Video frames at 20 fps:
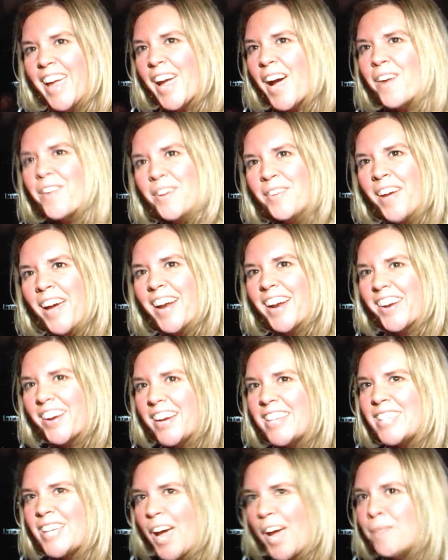yeah, we've had a
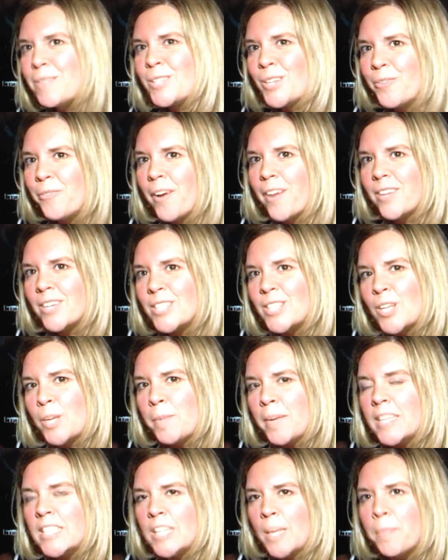great time so far. There's a
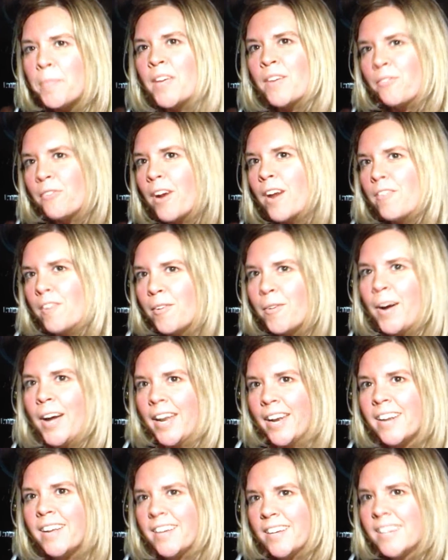little bit of something for
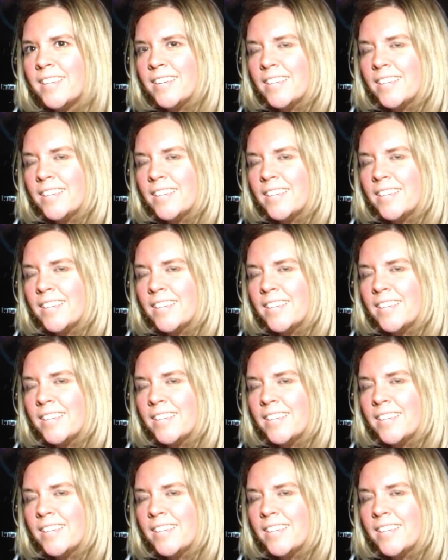everyone.